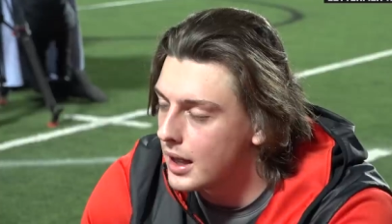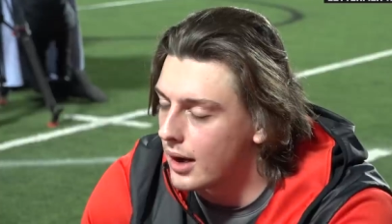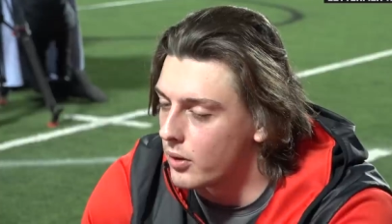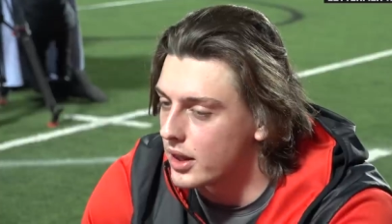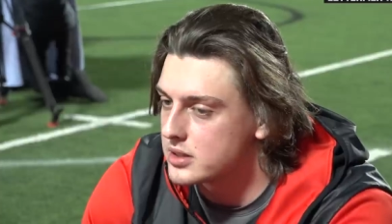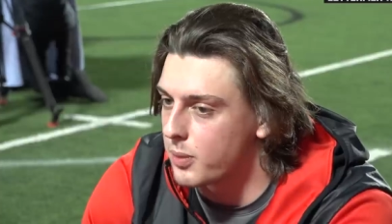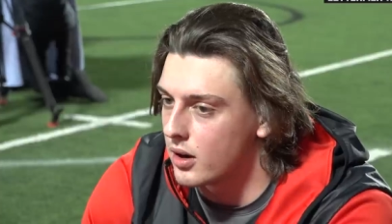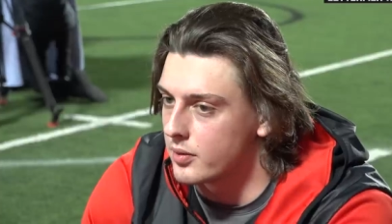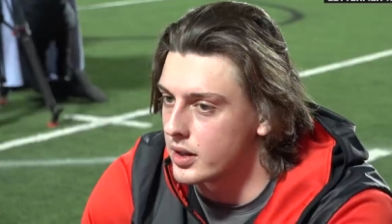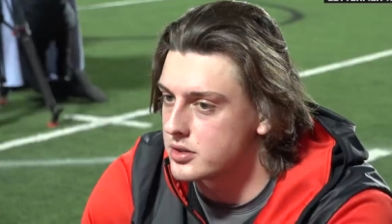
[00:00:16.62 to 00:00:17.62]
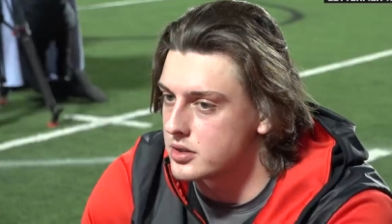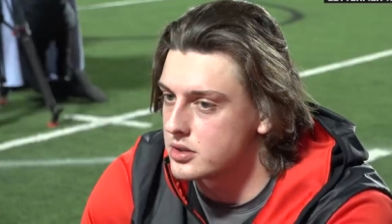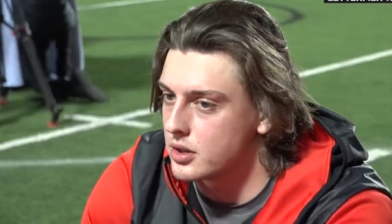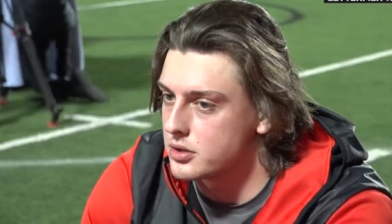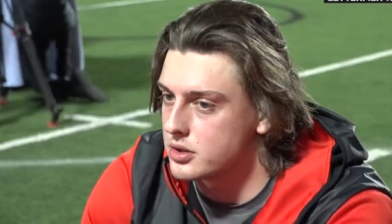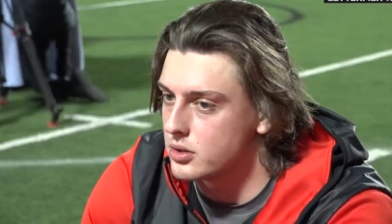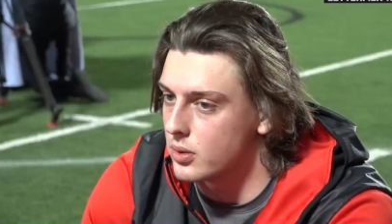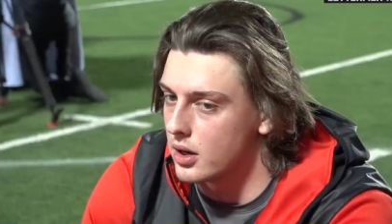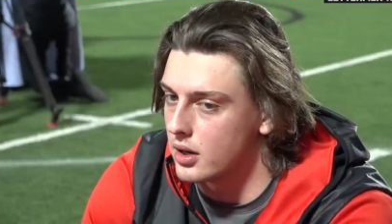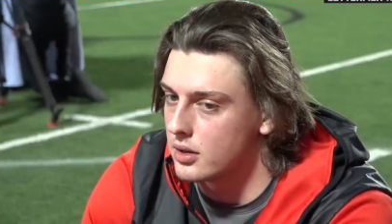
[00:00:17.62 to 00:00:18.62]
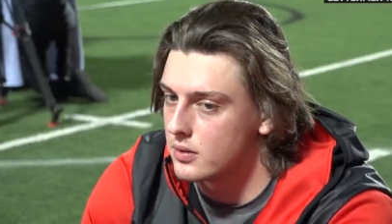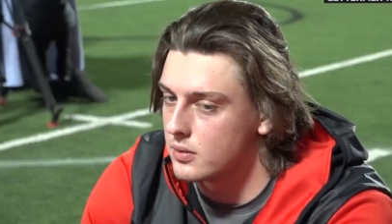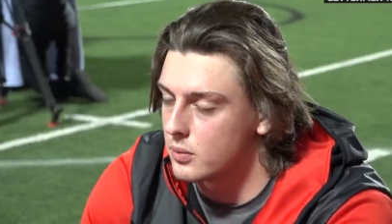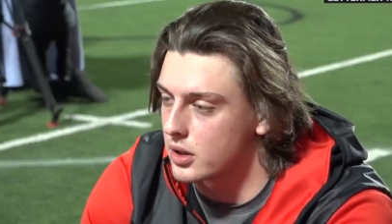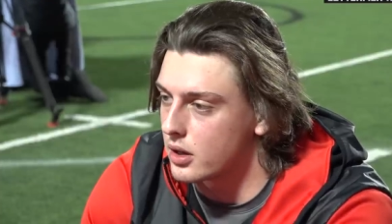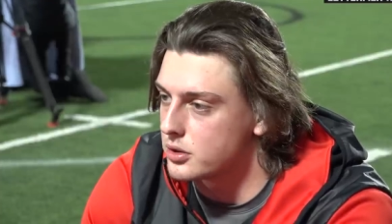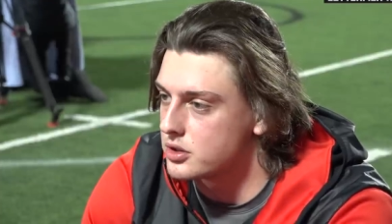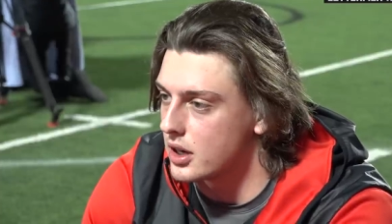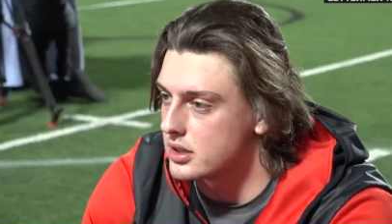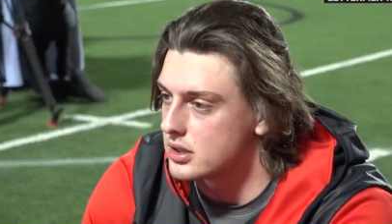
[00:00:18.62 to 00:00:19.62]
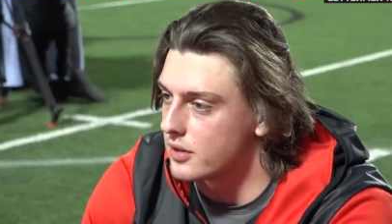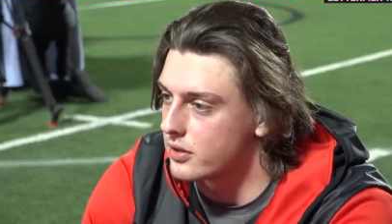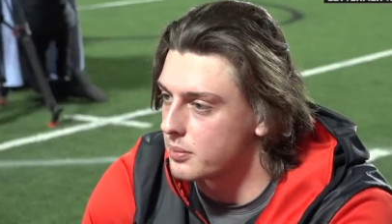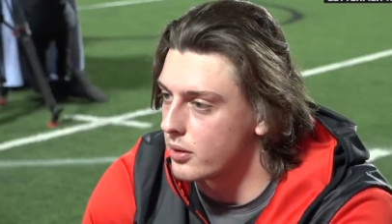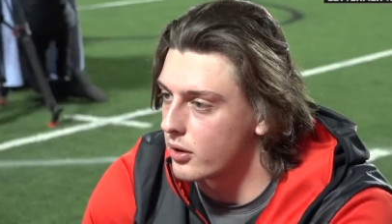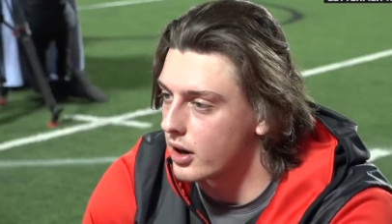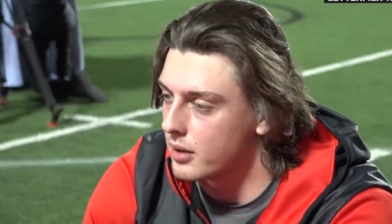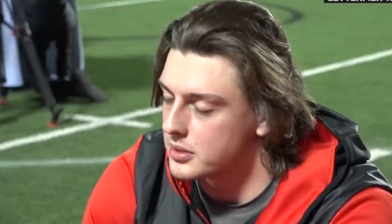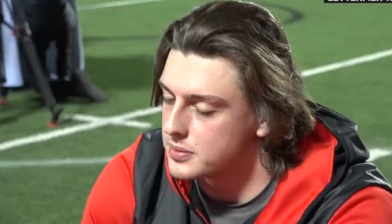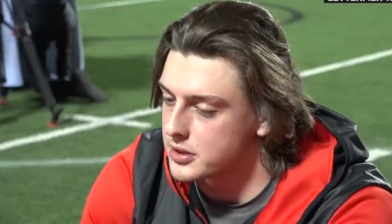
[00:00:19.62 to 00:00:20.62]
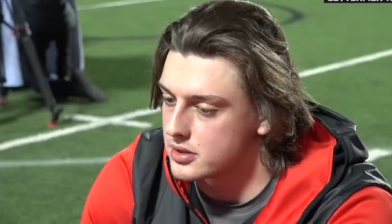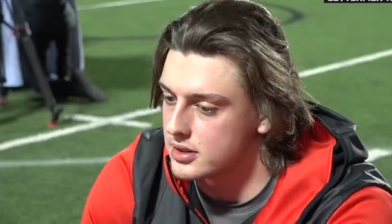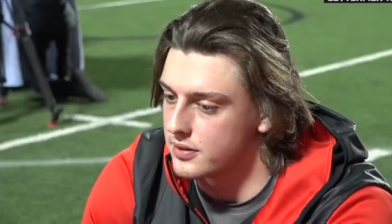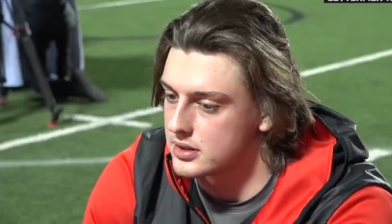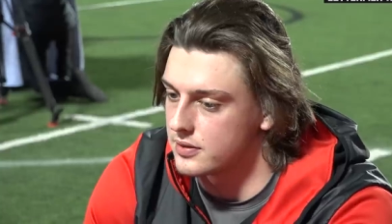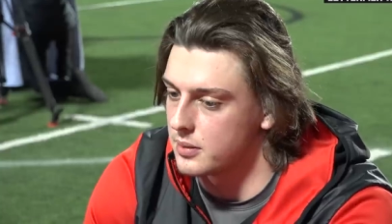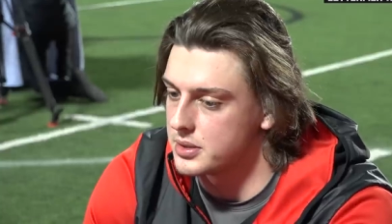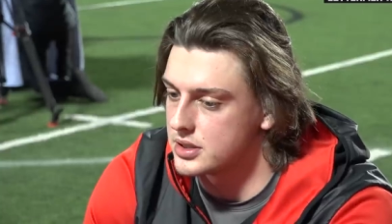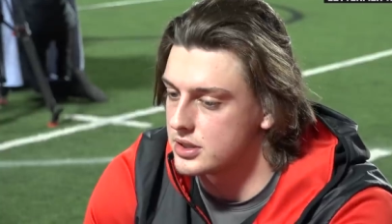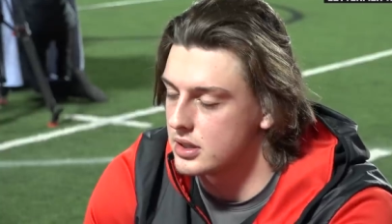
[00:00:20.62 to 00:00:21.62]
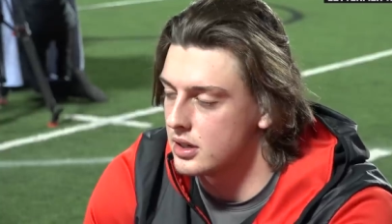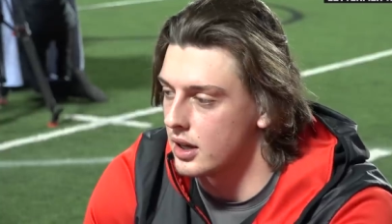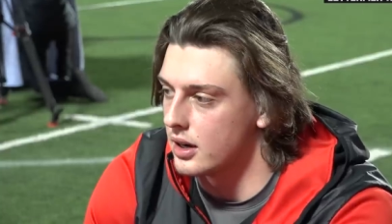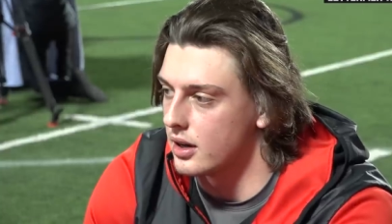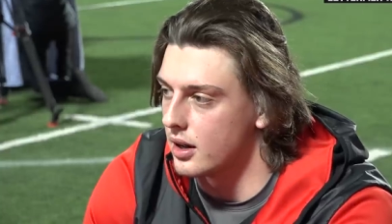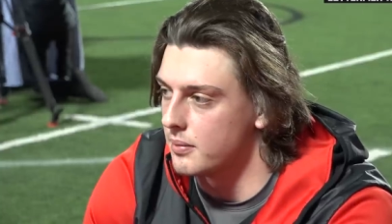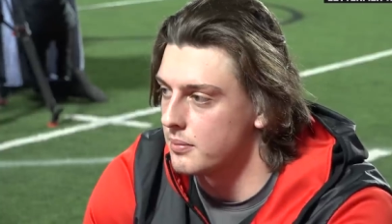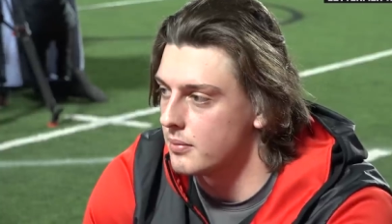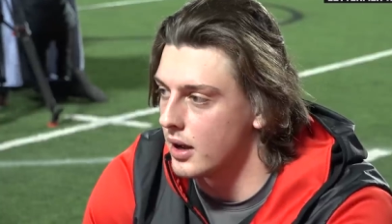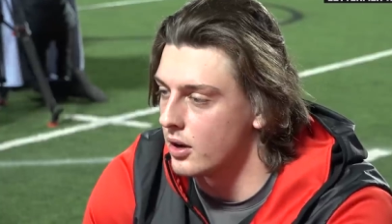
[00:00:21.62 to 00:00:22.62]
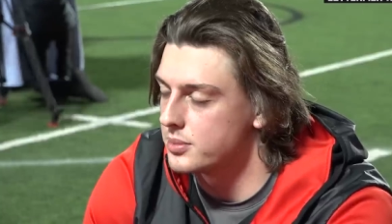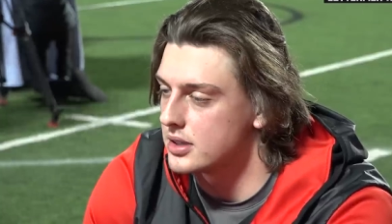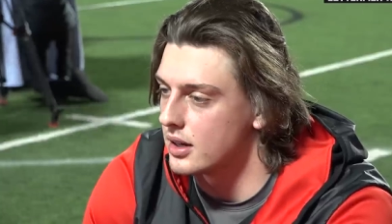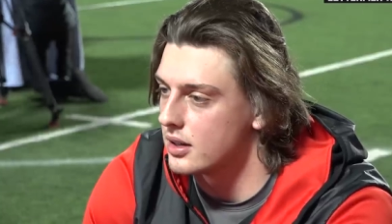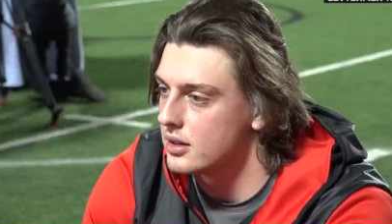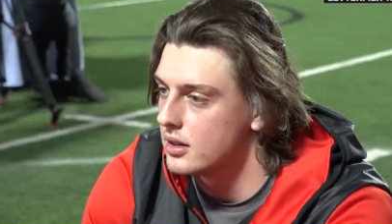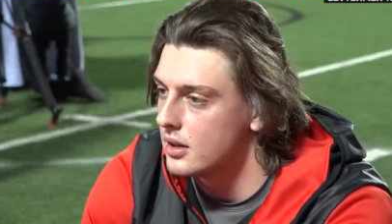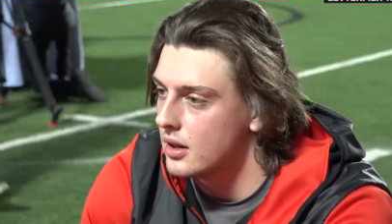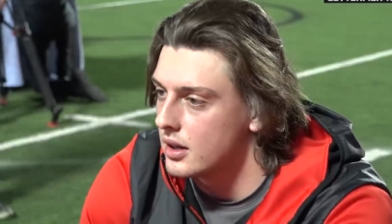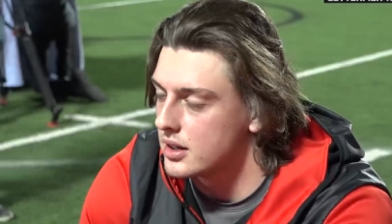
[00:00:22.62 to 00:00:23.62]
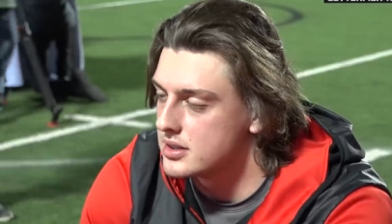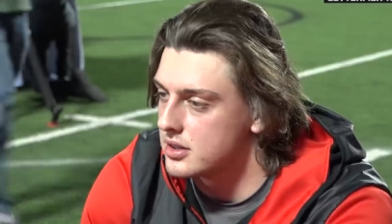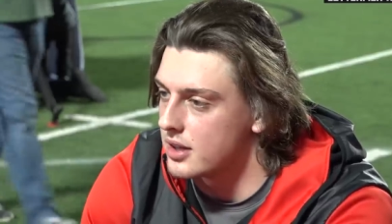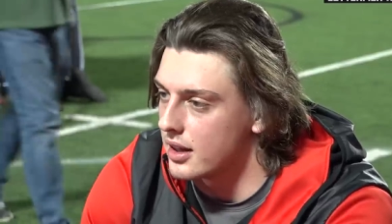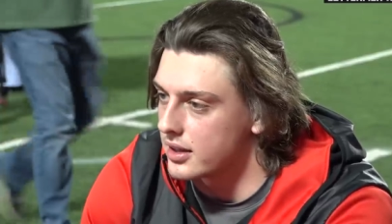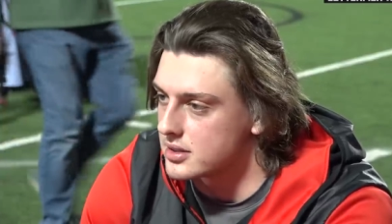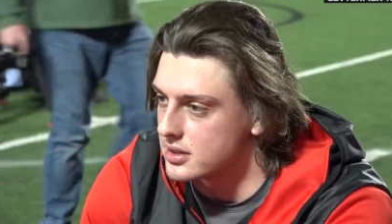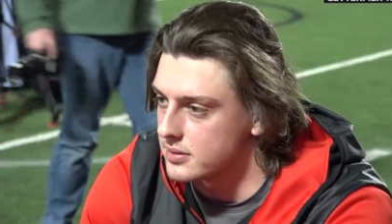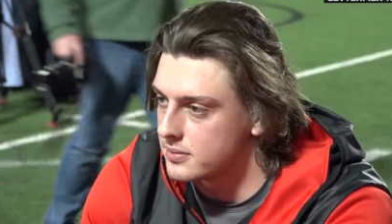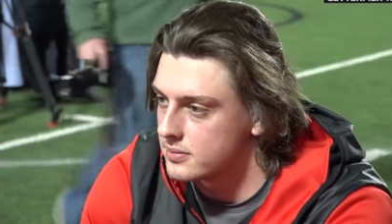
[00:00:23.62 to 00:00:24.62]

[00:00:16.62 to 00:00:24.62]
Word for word: Yeah, well, that's part of it. That just shows you uh, what Coach Jay has done for the program, especially the defensive end position, and um, I hope to continue that legacy.